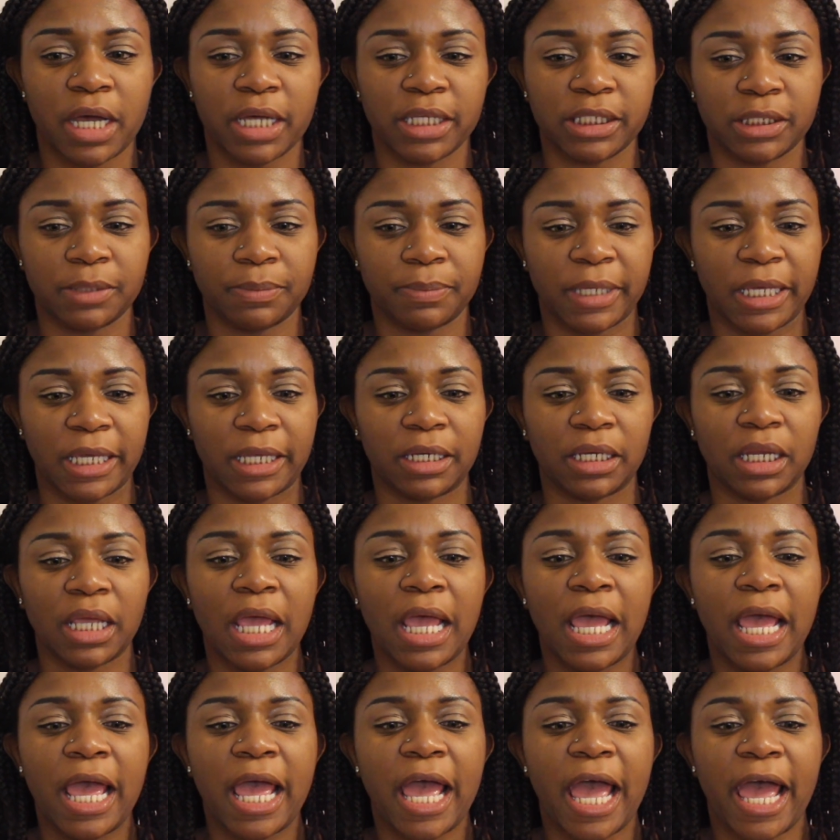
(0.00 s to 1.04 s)
husband.
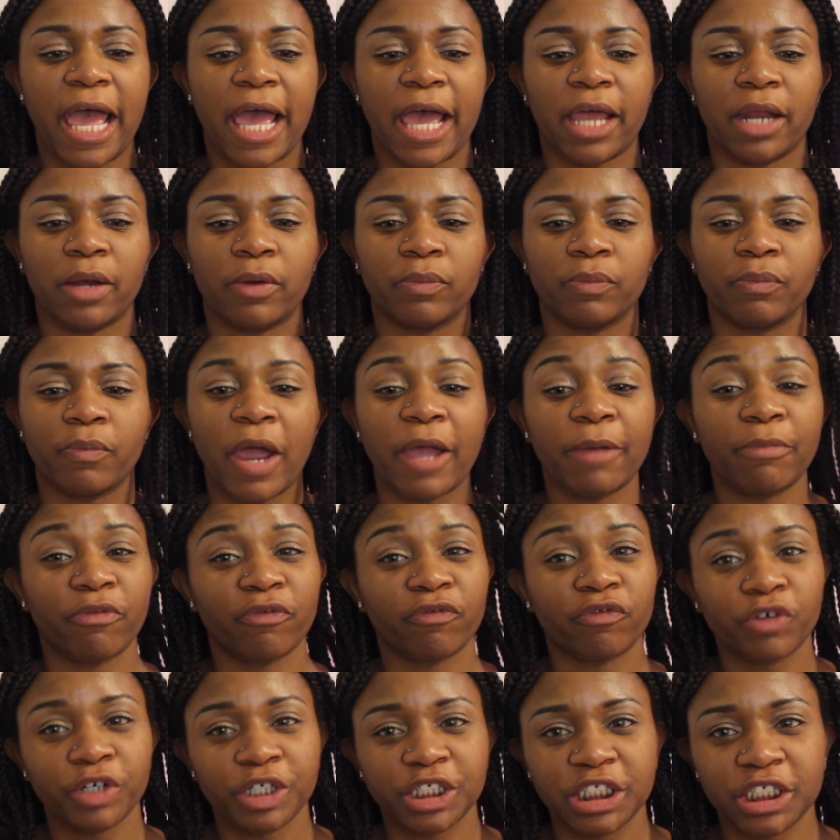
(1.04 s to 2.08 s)
And right
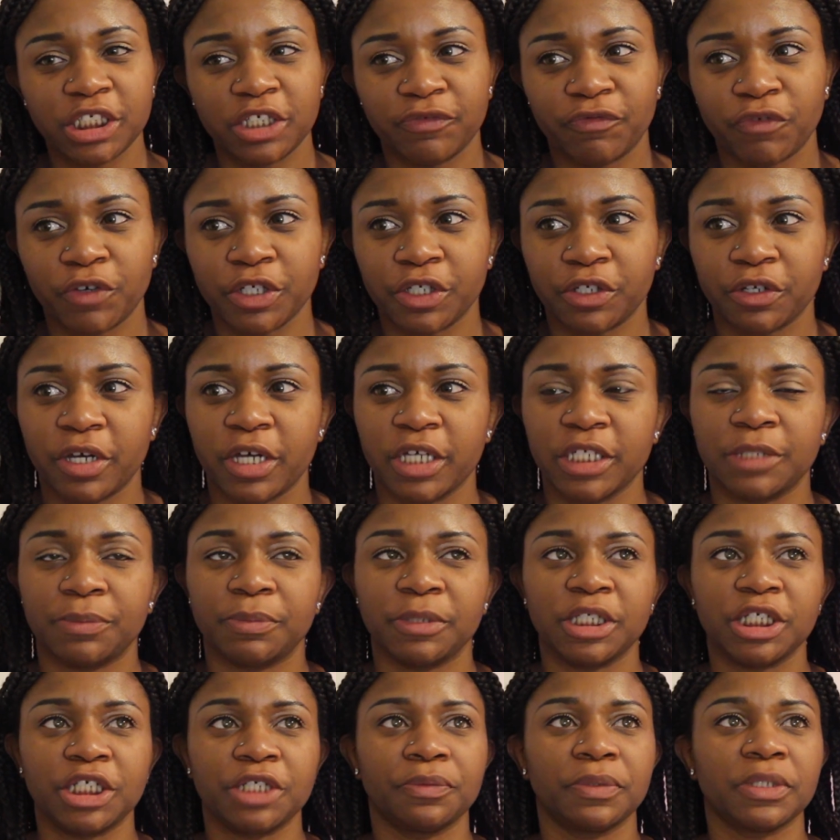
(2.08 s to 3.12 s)
before she divorced her
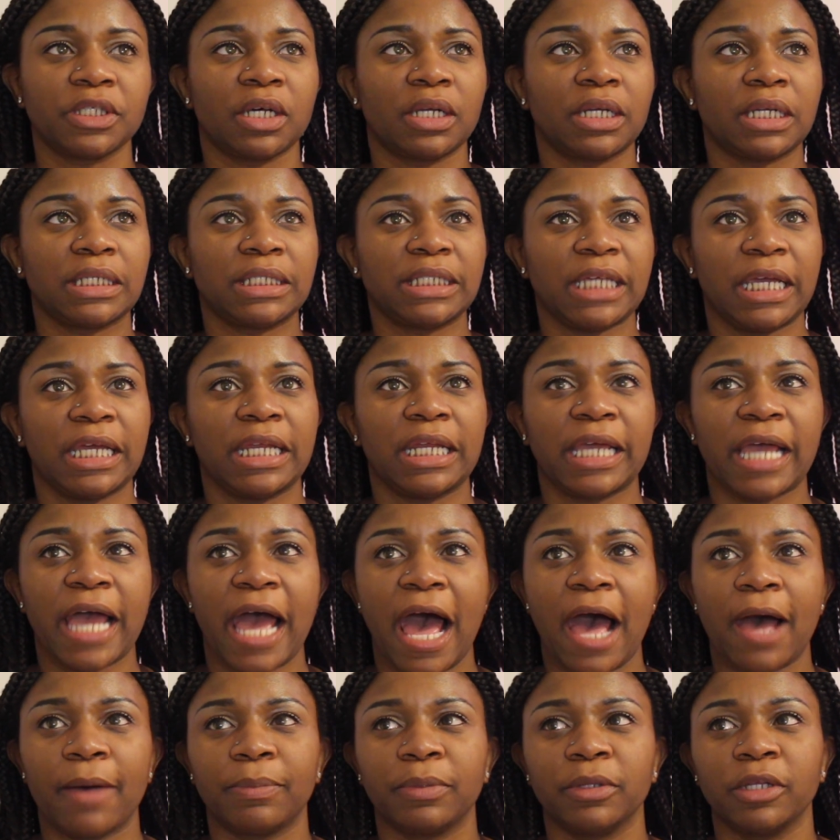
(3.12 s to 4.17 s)
husband, she was on a dating
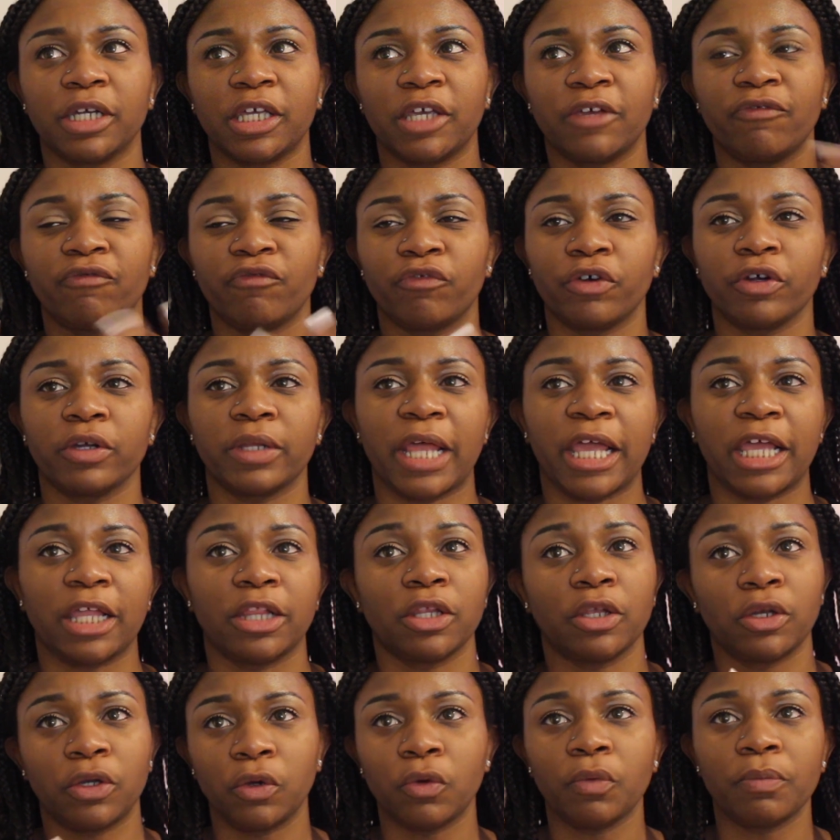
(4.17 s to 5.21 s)
app looking for like
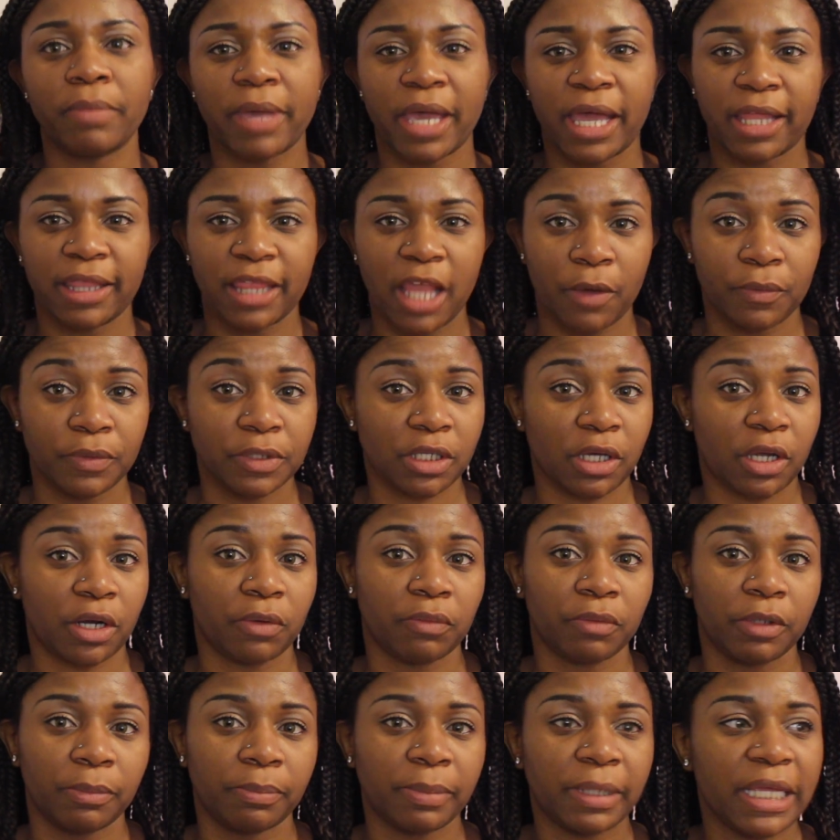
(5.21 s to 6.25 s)
the new man that was going
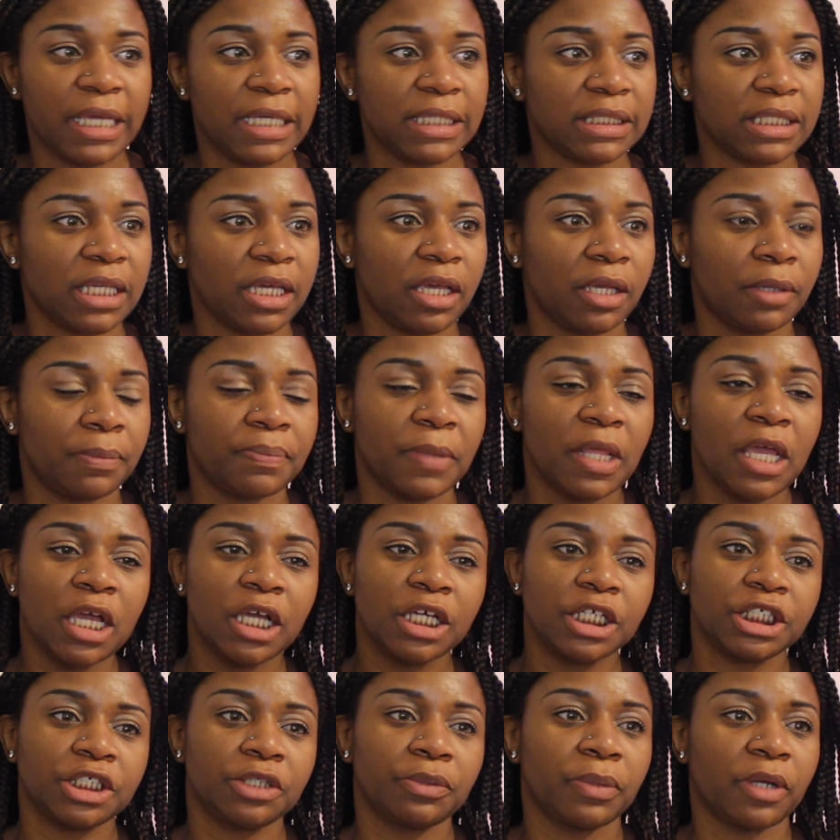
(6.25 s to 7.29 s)
to replace him.
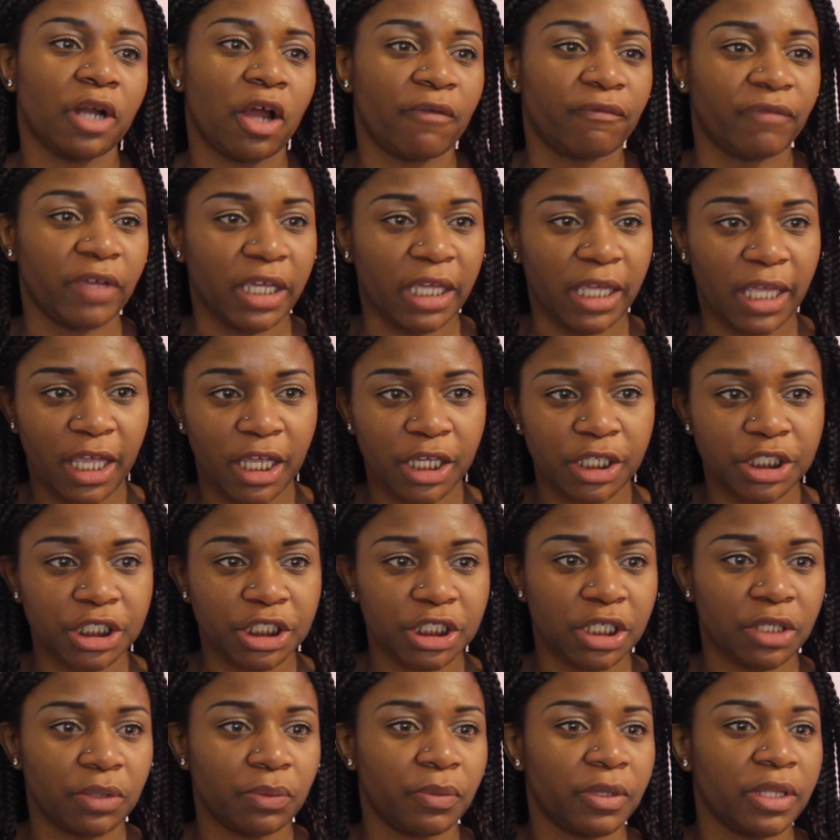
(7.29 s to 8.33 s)
She went on
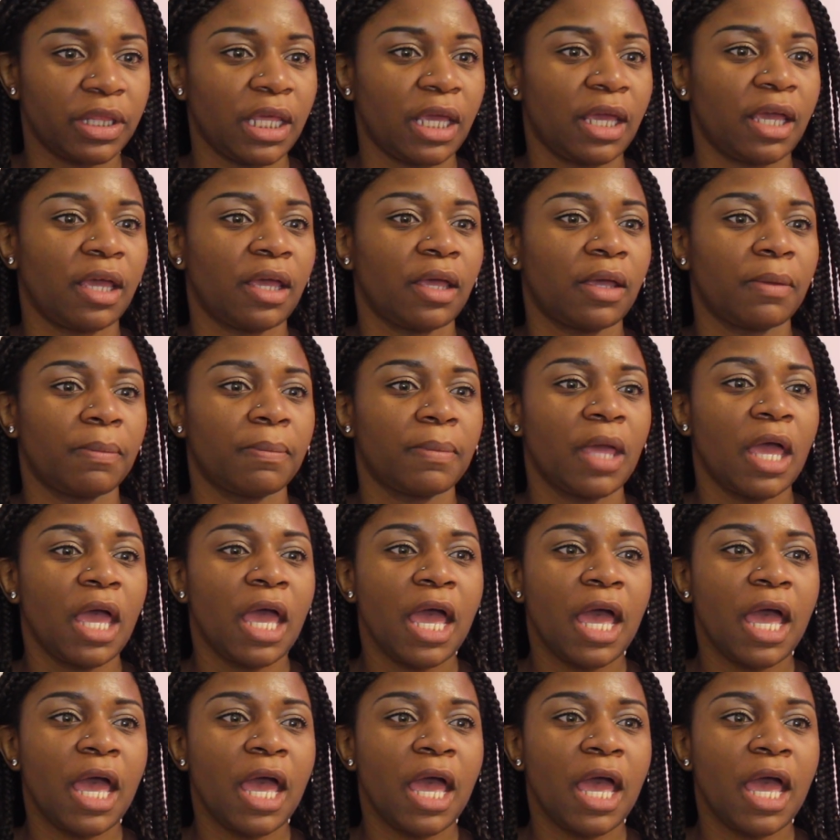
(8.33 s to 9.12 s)
vacation with him,